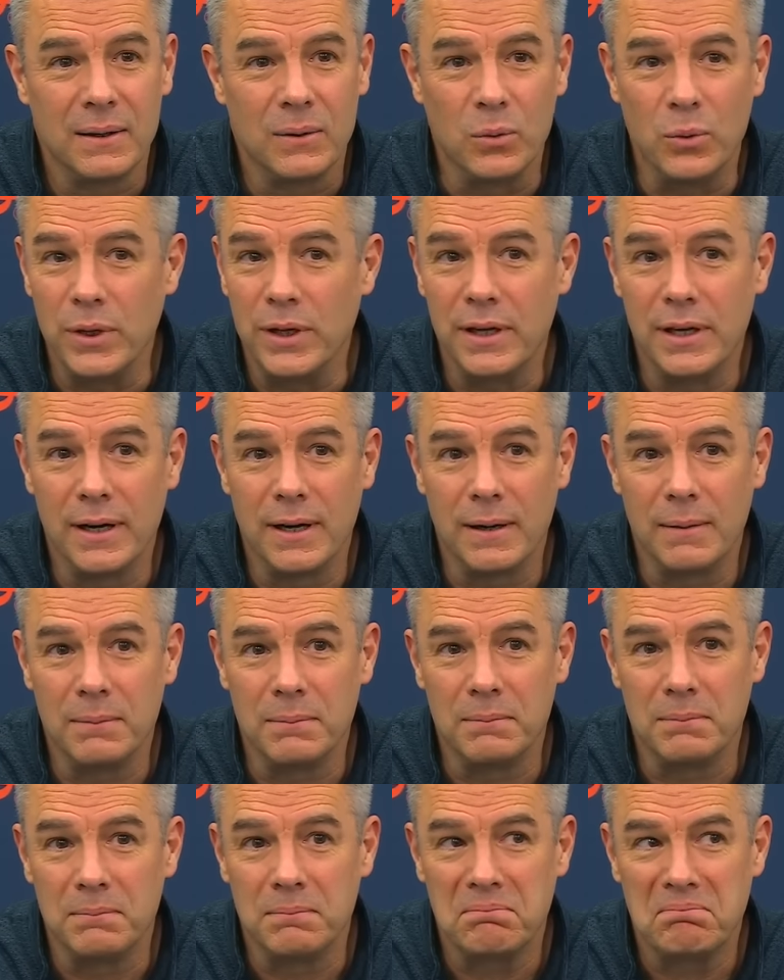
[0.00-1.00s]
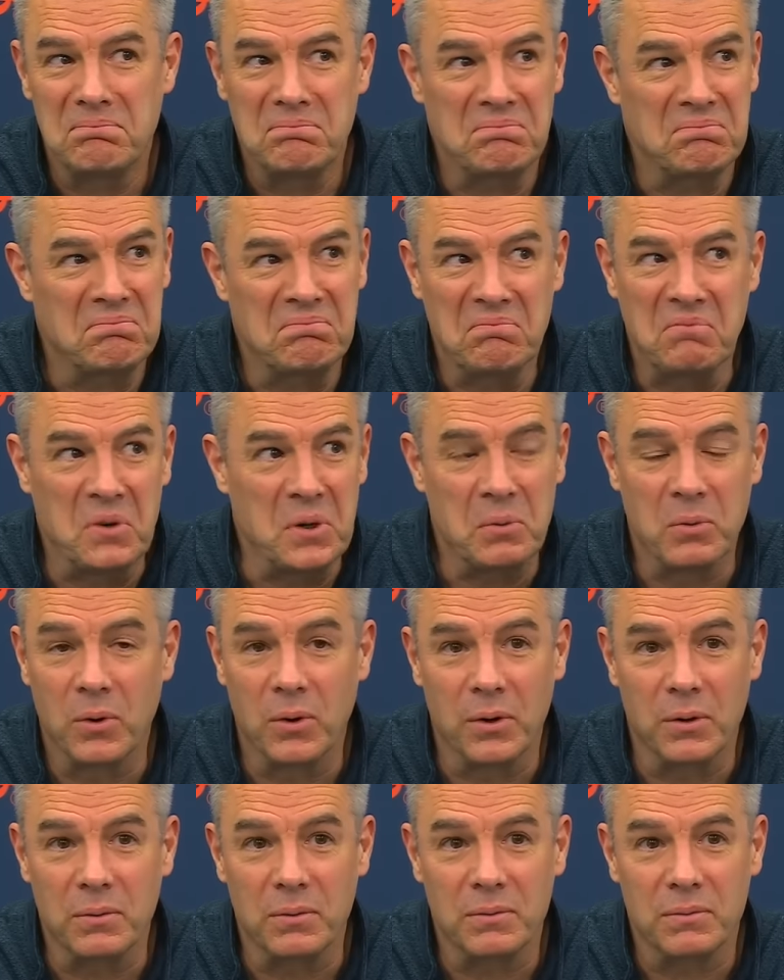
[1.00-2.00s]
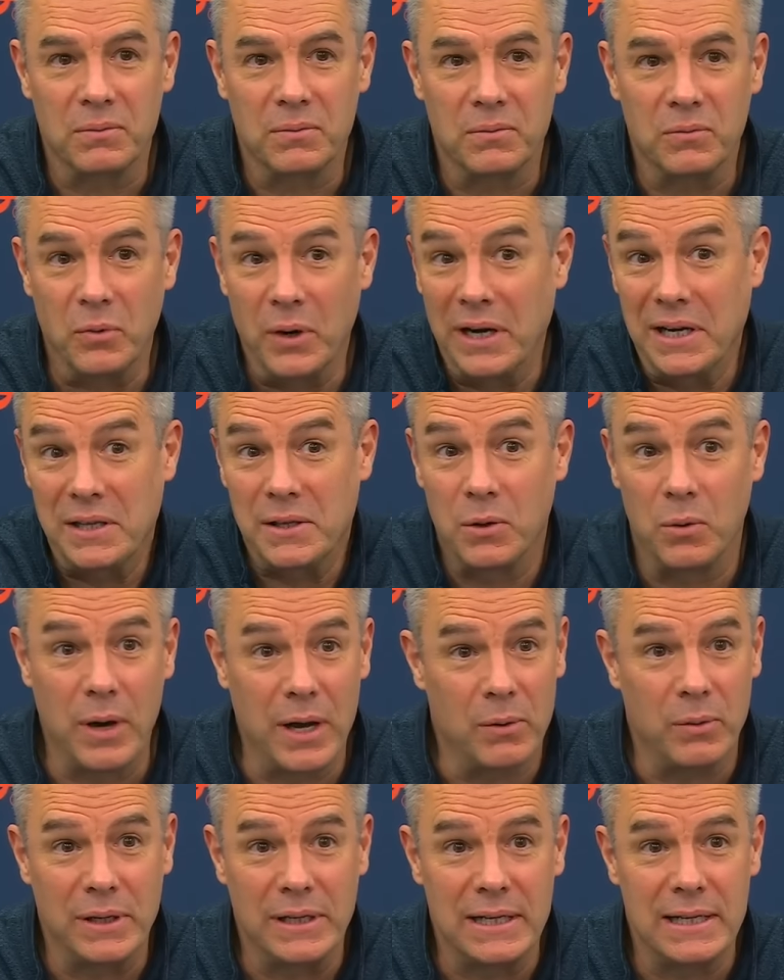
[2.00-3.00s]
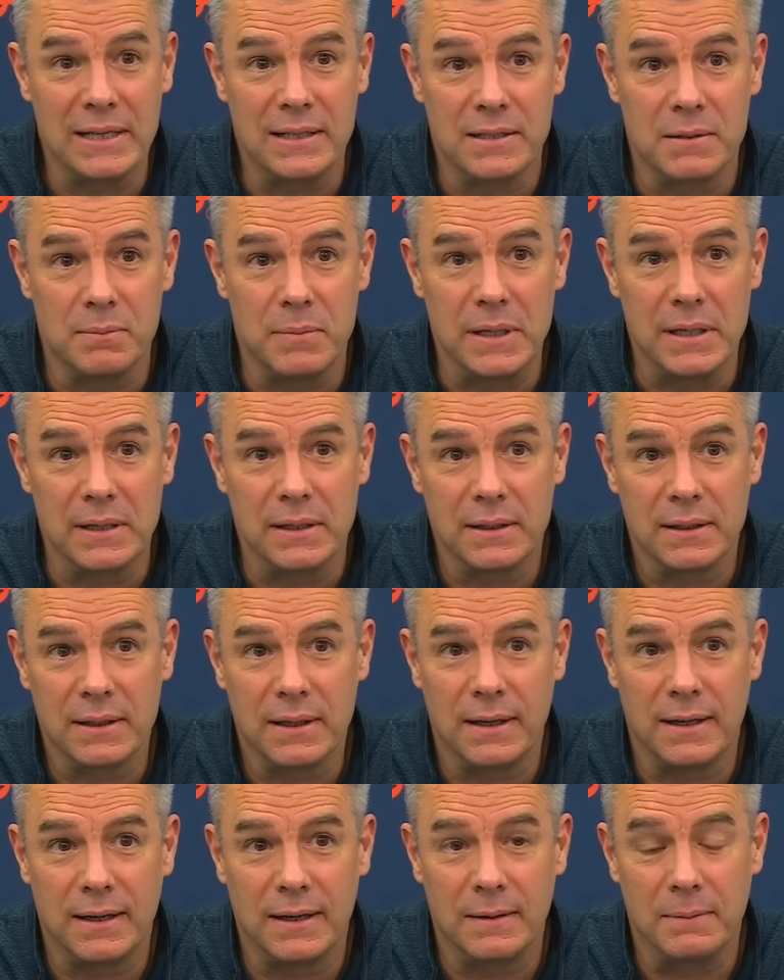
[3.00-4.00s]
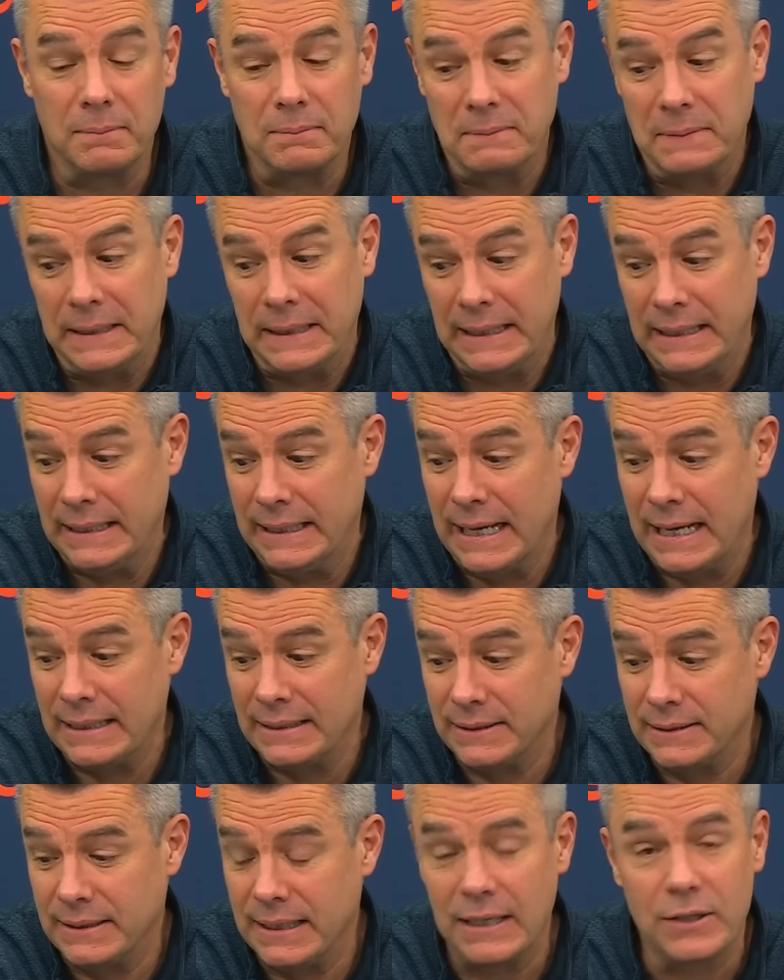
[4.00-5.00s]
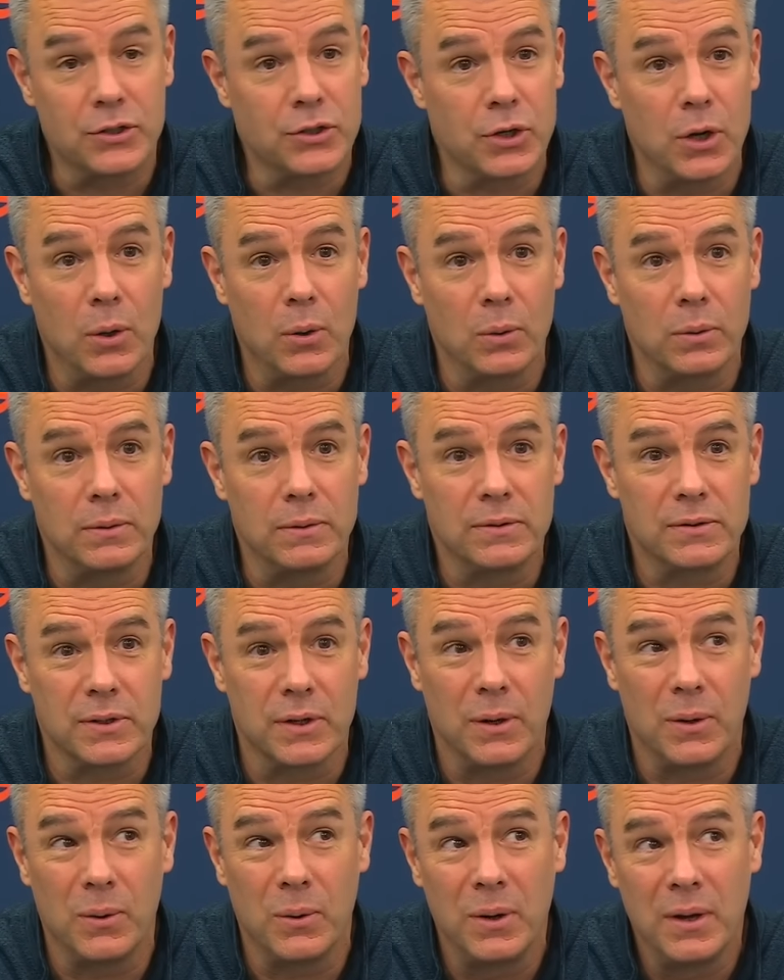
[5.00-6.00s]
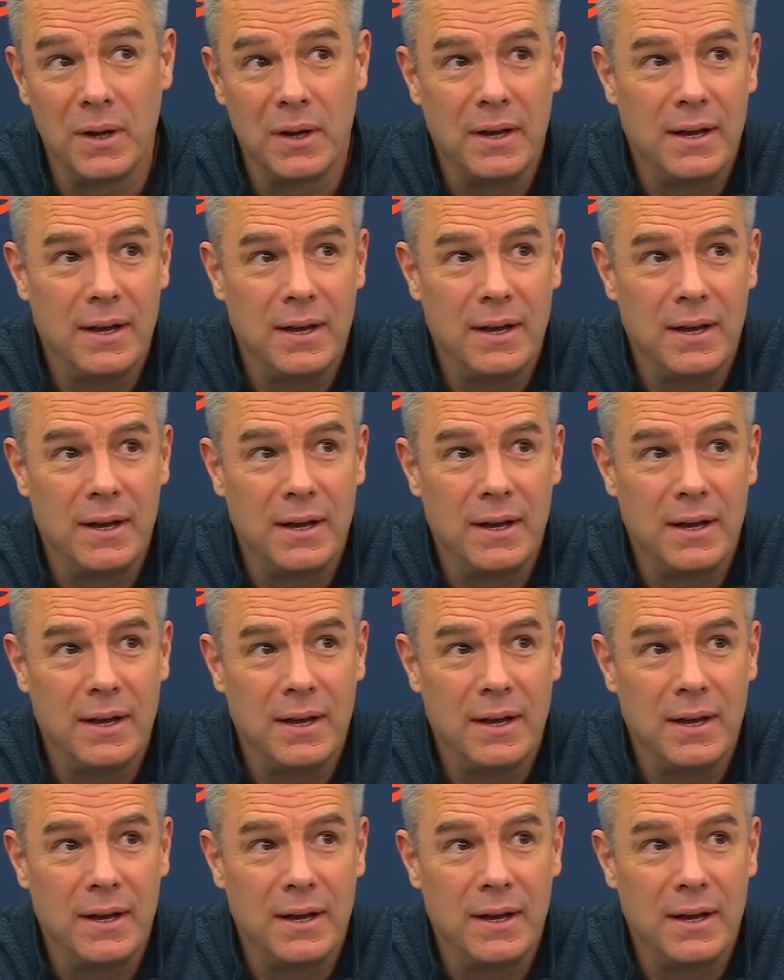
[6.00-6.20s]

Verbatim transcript: we um, we weren't ready the way we needed to be, um, and that that showed. So.